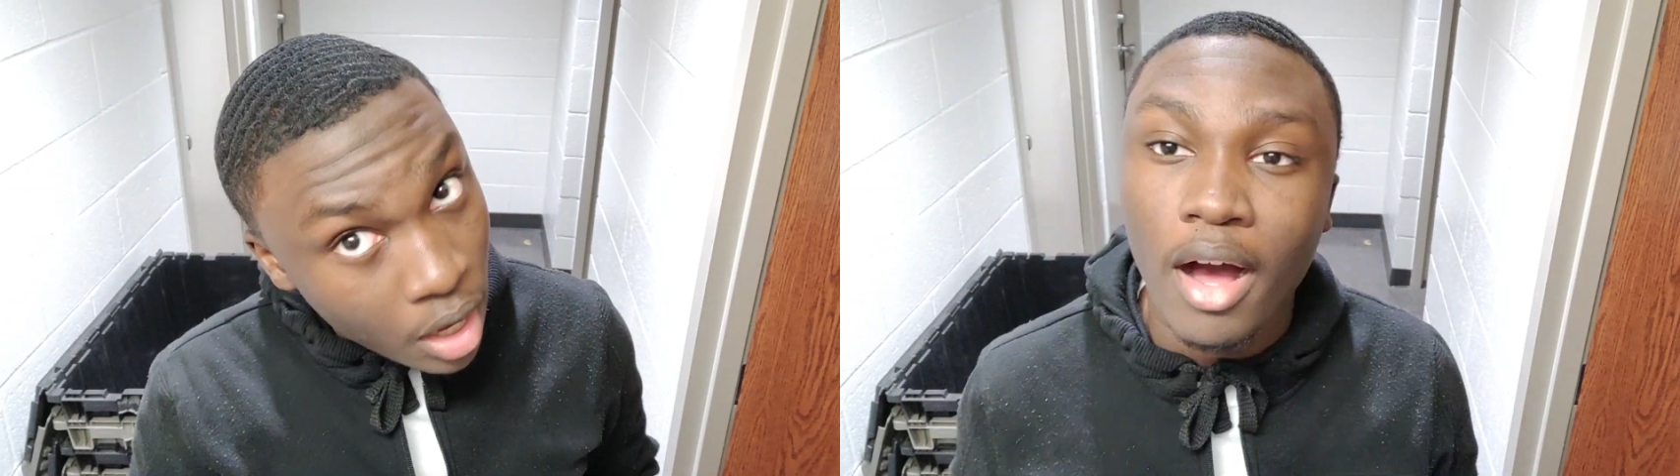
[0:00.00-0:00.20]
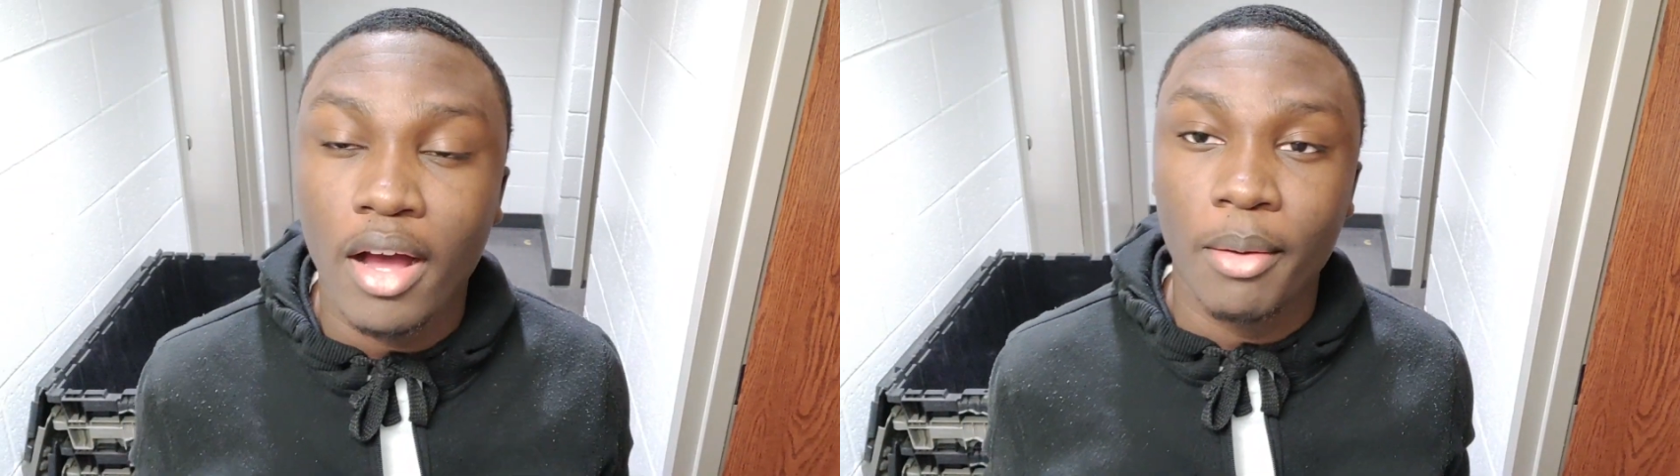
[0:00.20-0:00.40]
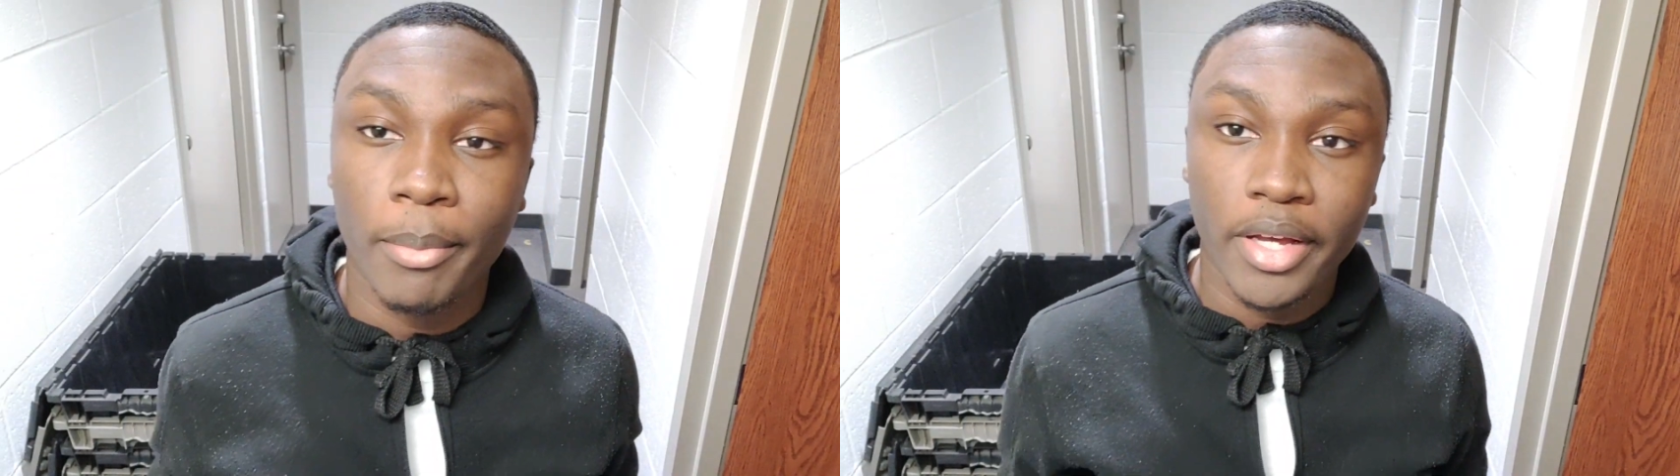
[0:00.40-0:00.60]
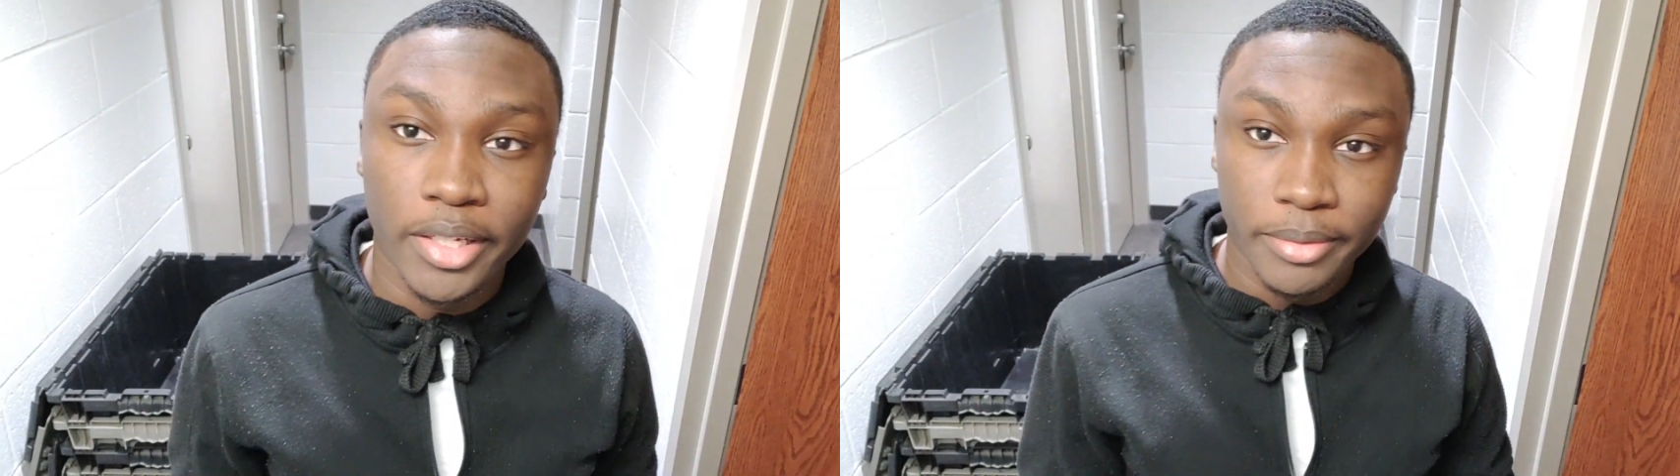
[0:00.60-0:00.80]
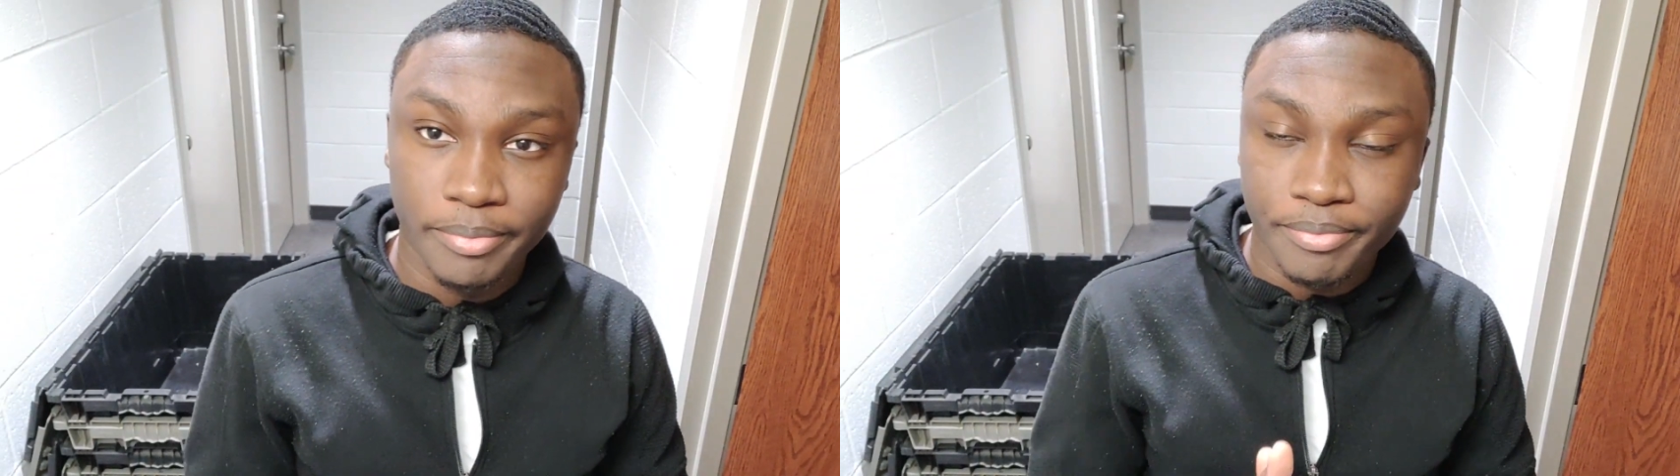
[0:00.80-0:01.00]
I
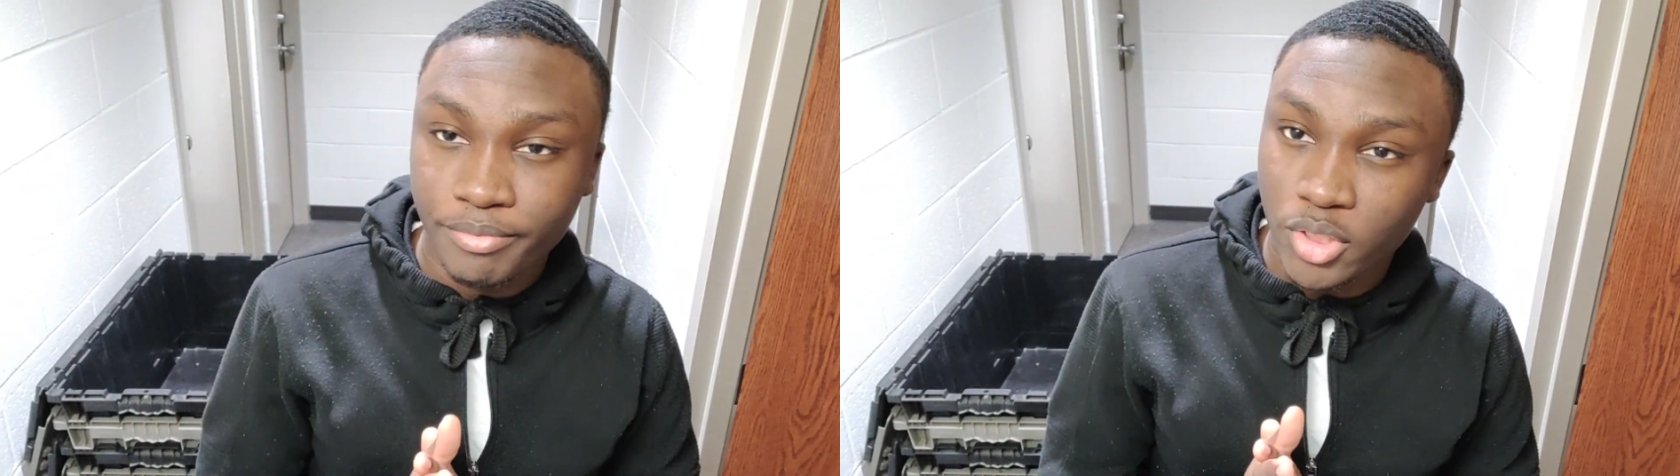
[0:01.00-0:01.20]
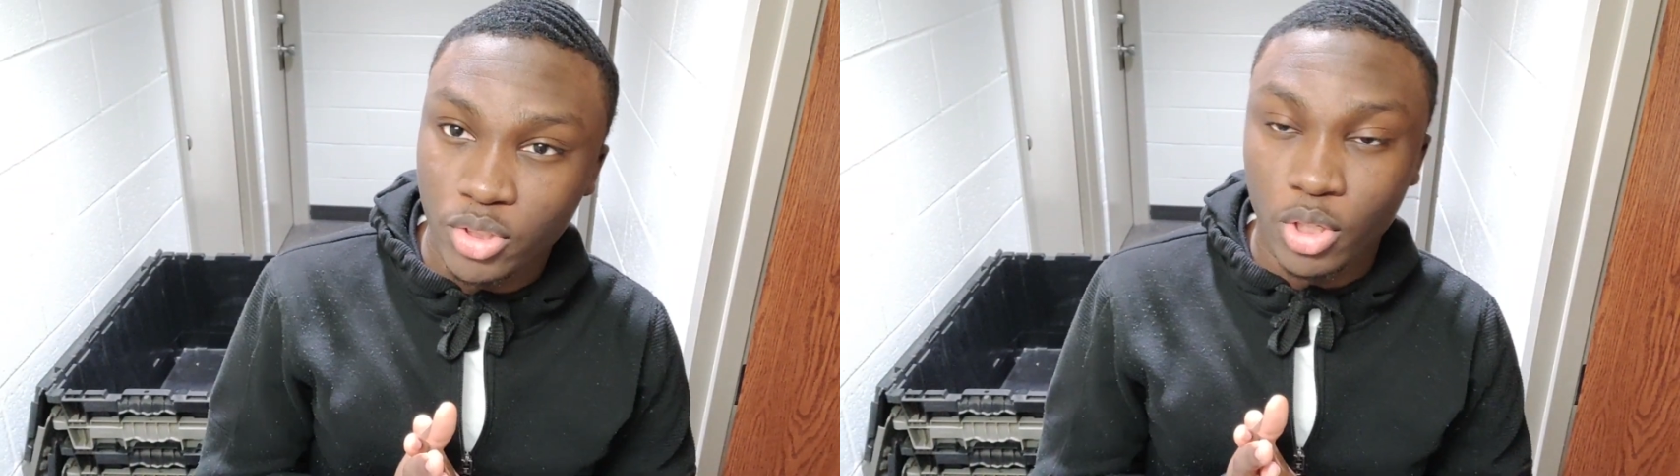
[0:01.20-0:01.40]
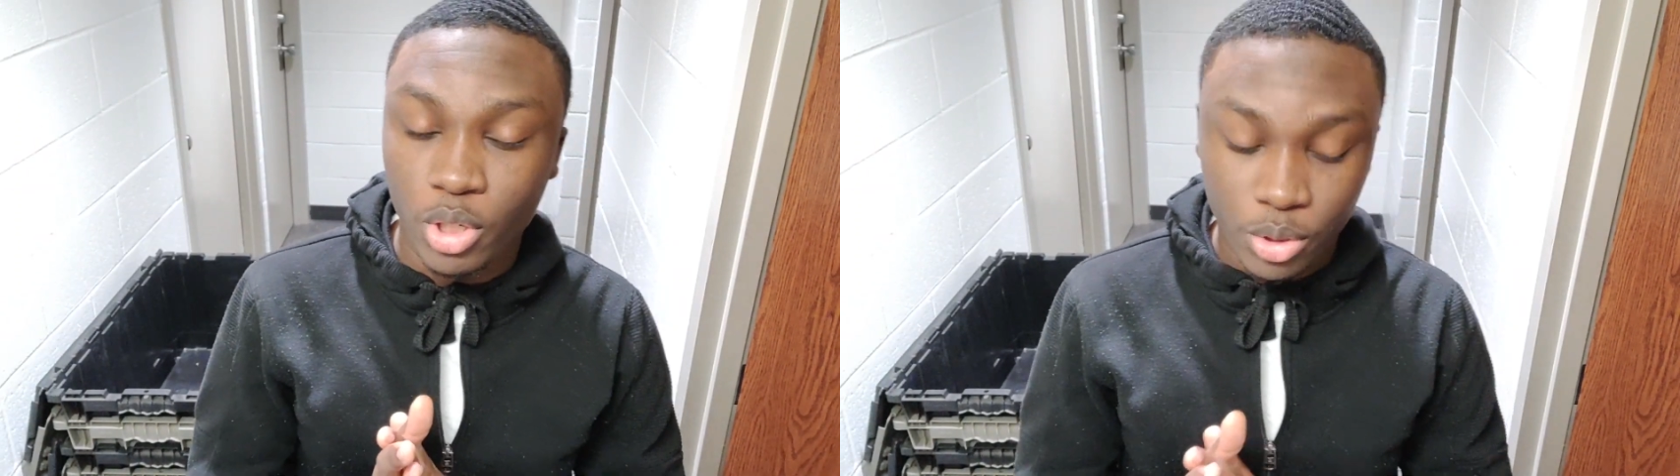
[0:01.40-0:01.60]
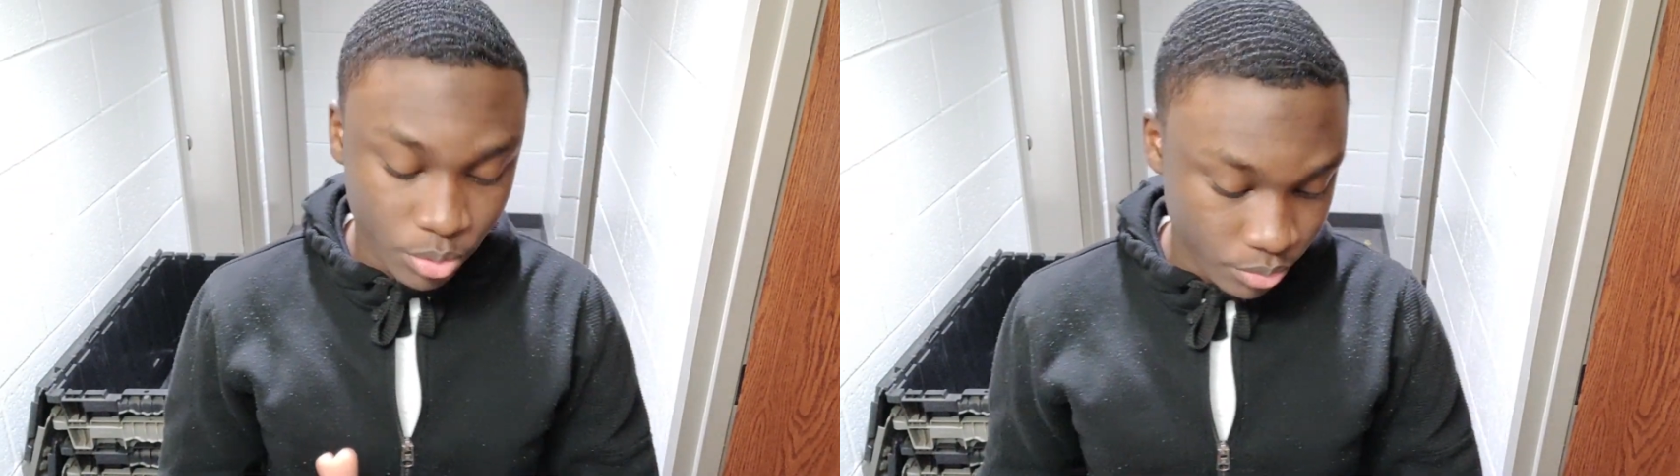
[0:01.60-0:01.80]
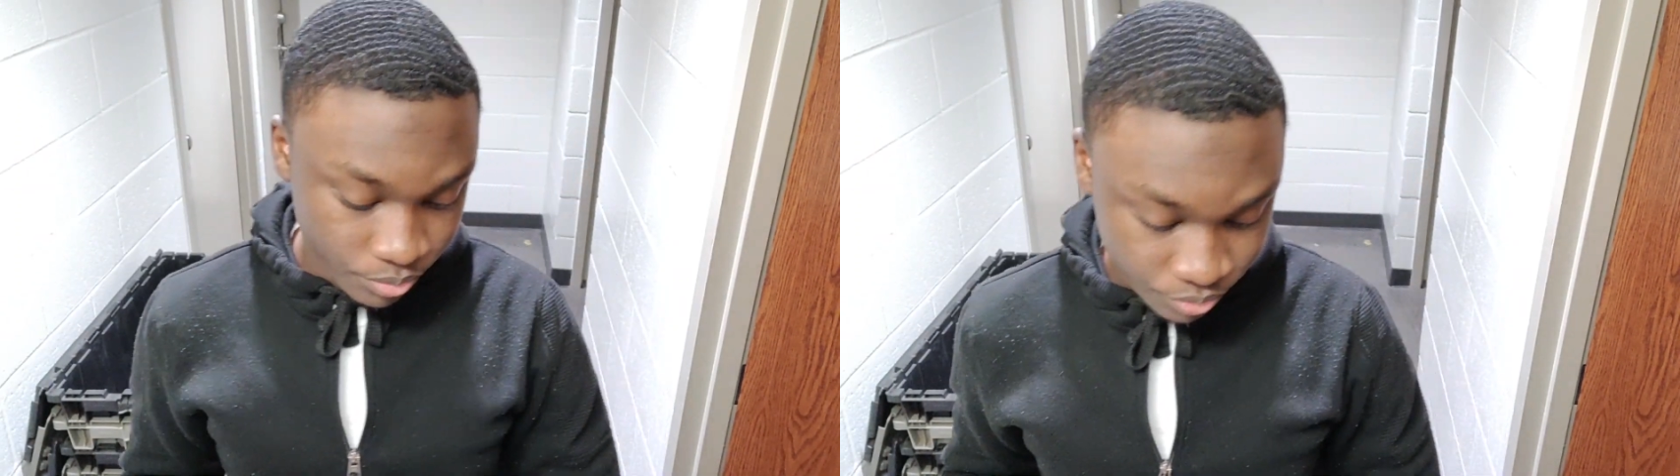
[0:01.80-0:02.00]
bet. So